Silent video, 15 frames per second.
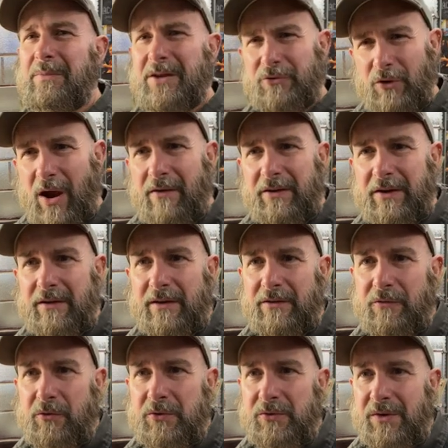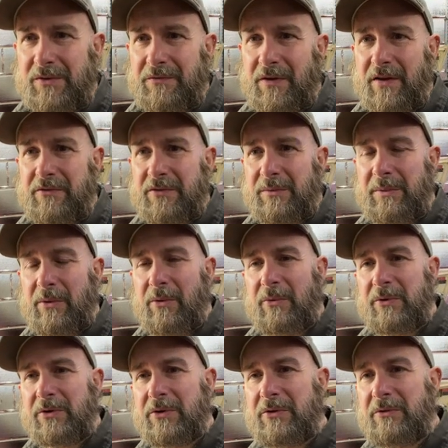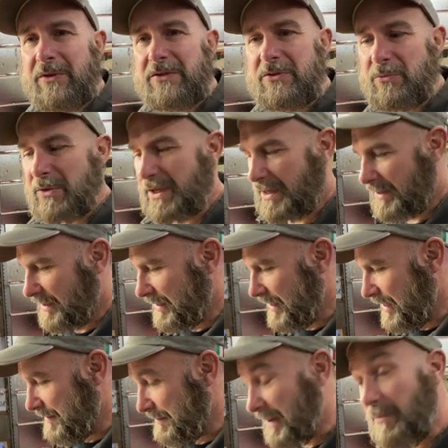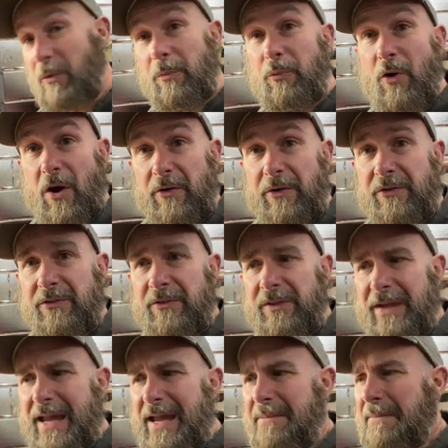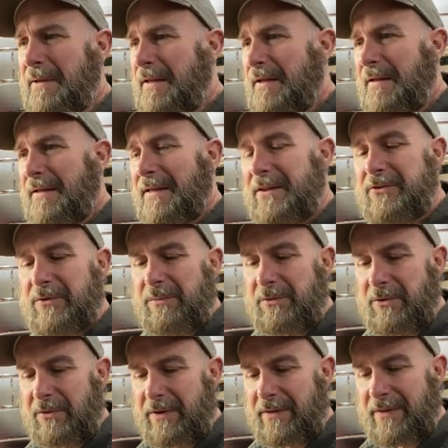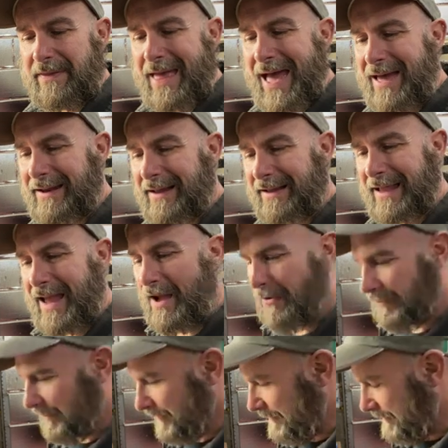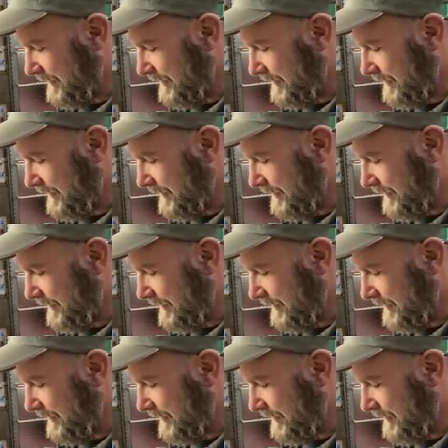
me driving in Forza Horizon 5 is going to be what we're doing the rest of the week. Make more progress in the game. That's what I'm doing in that account.